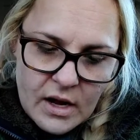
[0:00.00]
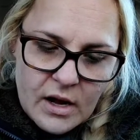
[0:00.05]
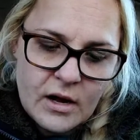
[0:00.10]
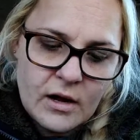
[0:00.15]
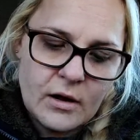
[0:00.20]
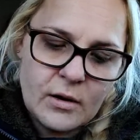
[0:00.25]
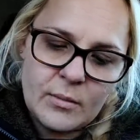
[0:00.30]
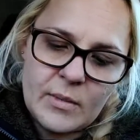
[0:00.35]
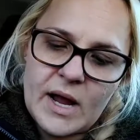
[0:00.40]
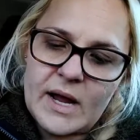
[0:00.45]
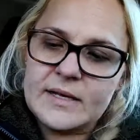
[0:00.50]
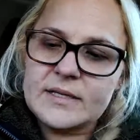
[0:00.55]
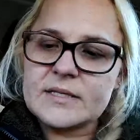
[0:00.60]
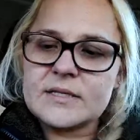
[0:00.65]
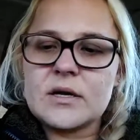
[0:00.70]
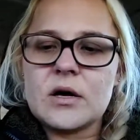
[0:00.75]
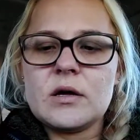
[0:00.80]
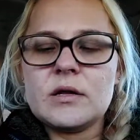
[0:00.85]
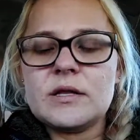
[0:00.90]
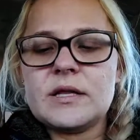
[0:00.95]
Um, I
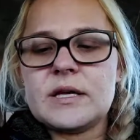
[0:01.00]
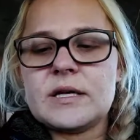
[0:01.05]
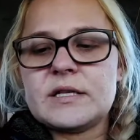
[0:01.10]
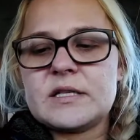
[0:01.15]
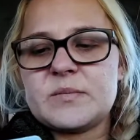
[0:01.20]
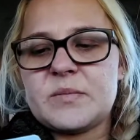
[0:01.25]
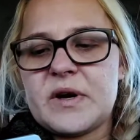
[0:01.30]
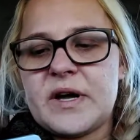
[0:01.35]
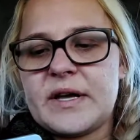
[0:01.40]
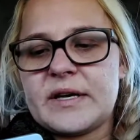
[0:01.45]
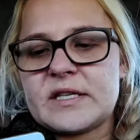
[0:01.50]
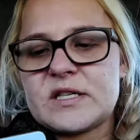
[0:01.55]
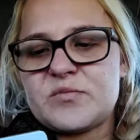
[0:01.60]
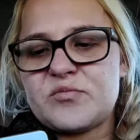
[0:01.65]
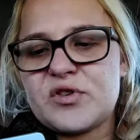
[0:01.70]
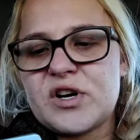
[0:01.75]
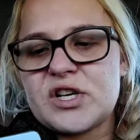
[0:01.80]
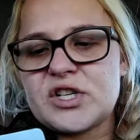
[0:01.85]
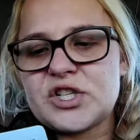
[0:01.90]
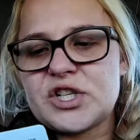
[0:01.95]
saw this by
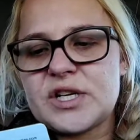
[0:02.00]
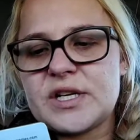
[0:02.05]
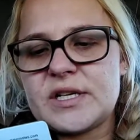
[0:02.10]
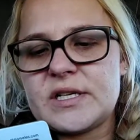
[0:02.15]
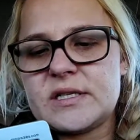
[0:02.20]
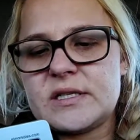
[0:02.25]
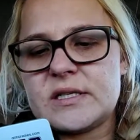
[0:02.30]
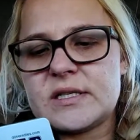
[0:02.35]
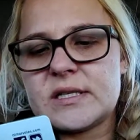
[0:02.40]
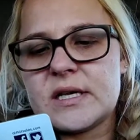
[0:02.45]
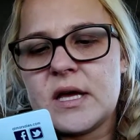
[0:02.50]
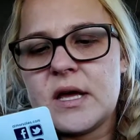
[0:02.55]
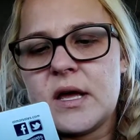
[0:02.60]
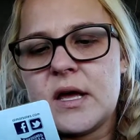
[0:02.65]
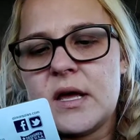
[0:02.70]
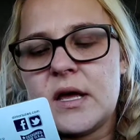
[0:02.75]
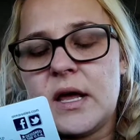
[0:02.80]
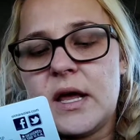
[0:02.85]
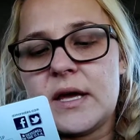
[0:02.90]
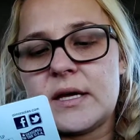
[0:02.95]
Expressions.
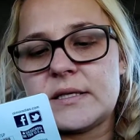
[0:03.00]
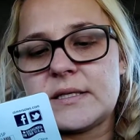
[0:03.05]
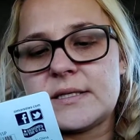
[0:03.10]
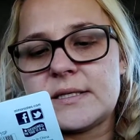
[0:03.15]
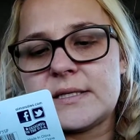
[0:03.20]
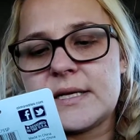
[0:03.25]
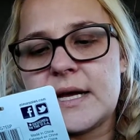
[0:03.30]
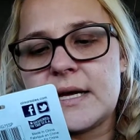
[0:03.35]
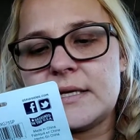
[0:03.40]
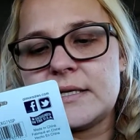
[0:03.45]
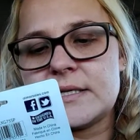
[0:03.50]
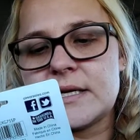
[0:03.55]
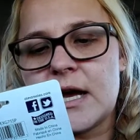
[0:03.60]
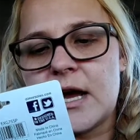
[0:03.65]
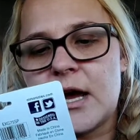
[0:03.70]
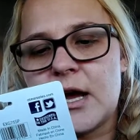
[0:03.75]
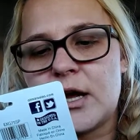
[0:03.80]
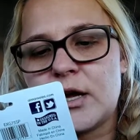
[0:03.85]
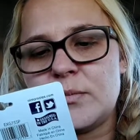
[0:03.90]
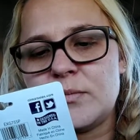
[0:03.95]
It's 10
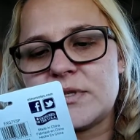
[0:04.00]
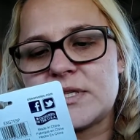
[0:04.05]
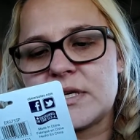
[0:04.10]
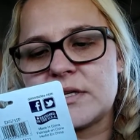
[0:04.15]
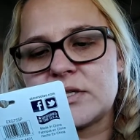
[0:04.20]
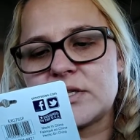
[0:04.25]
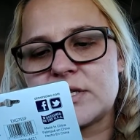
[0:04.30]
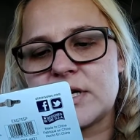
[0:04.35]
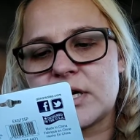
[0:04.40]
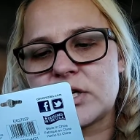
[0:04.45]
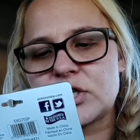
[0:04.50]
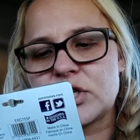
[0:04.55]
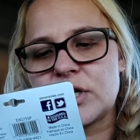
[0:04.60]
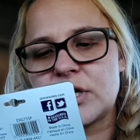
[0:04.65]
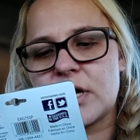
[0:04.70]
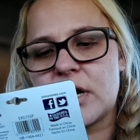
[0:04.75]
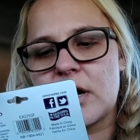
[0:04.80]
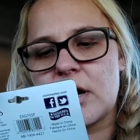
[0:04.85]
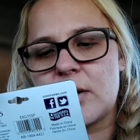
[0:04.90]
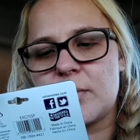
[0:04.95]
times a suction
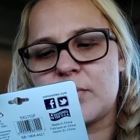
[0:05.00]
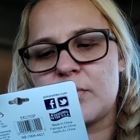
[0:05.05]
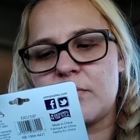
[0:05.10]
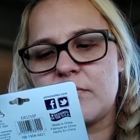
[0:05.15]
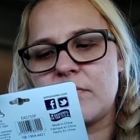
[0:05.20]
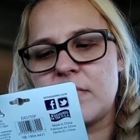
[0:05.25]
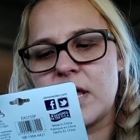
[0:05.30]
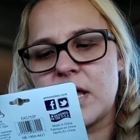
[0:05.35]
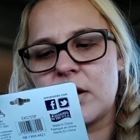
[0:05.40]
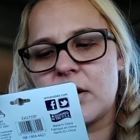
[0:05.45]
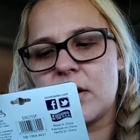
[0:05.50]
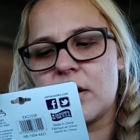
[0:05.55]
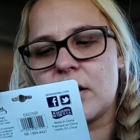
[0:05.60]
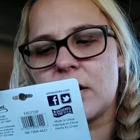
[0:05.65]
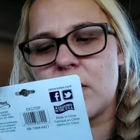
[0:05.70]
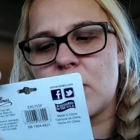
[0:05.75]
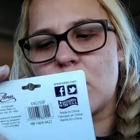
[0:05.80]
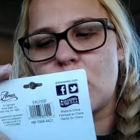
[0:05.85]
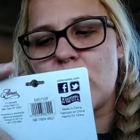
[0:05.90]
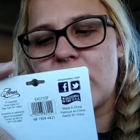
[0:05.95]
cup
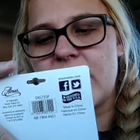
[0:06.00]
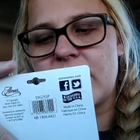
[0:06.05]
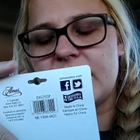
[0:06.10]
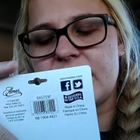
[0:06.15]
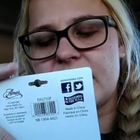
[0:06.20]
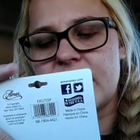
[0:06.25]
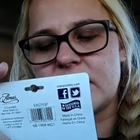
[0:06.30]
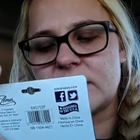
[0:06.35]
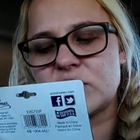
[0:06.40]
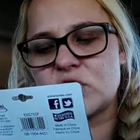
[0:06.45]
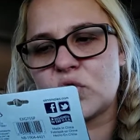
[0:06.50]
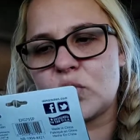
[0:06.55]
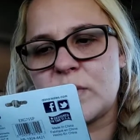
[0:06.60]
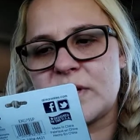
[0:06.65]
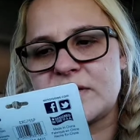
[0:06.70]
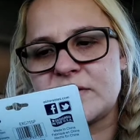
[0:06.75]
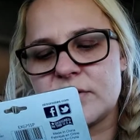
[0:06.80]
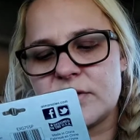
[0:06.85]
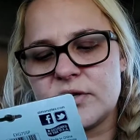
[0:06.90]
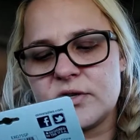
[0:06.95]
mirror with
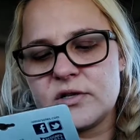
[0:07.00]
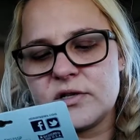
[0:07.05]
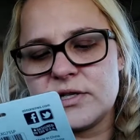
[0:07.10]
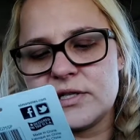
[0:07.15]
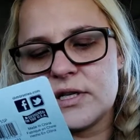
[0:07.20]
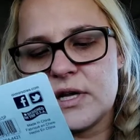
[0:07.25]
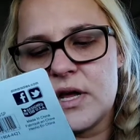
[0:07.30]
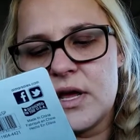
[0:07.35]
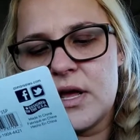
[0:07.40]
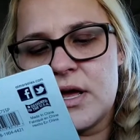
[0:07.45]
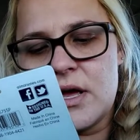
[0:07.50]
tweezers.